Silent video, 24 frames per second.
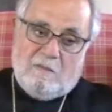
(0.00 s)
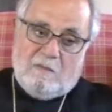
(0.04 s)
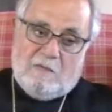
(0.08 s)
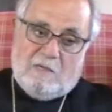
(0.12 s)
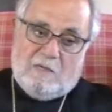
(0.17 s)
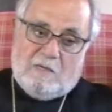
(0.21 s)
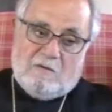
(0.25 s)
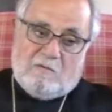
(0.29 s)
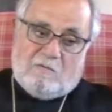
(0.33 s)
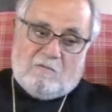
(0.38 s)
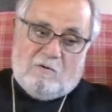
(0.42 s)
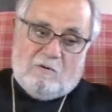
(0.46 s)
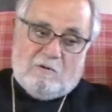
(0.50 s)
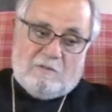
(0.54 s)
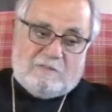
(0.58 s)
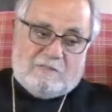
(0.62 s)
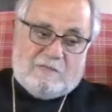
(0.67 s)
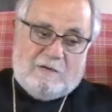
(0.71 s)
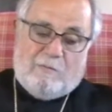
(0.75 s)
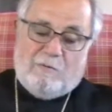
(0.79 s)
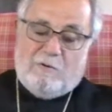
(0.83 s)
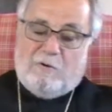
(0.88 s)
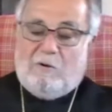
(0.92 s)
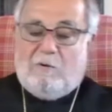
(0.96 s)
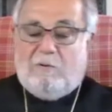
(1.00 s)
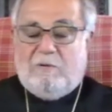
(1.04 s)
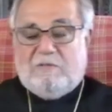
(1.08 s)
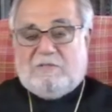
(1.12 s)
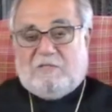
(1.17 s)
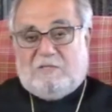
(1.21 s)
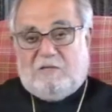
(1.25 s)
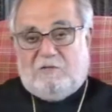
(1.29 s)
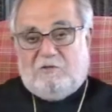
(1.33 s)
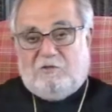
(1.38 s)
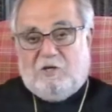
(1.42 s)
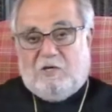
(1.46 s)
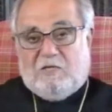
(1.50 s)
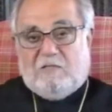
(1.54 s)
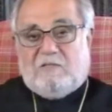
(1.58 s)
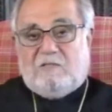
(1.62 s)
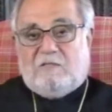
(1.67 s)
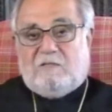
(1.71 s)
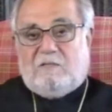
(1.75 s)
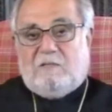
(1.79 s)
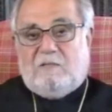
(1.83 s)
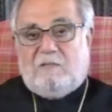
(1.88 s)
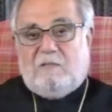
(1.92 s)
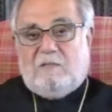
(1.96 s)
and of course I would always
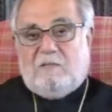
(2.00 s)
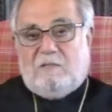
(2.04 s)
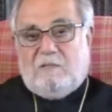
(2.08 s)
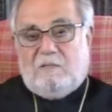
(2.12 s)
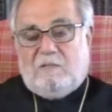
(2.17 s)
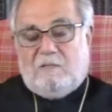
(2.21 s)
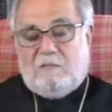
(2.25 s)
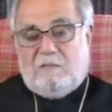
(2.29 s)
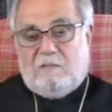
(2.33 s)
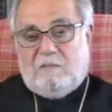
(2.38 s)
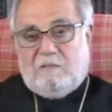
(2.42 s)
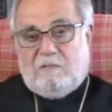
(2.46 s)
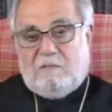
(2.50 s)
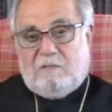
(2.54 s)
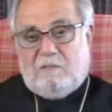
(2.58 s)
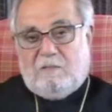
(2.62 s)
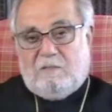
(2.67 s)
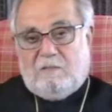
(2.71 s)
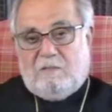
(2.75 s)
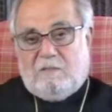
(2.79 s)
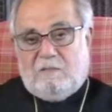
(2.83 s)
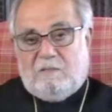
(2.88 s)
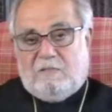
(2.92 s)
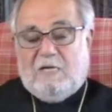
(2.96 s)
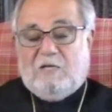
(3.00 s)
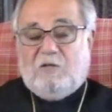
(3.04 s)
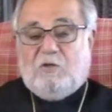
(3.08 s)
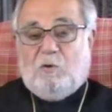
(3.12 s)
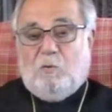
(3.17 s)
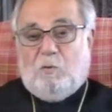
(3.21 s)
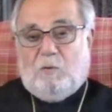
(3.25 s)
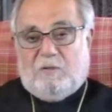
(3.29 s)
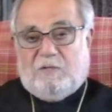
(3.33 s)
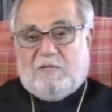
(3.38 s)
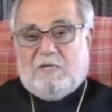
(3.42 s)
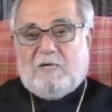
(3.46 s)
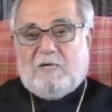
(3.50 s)
suggest they do it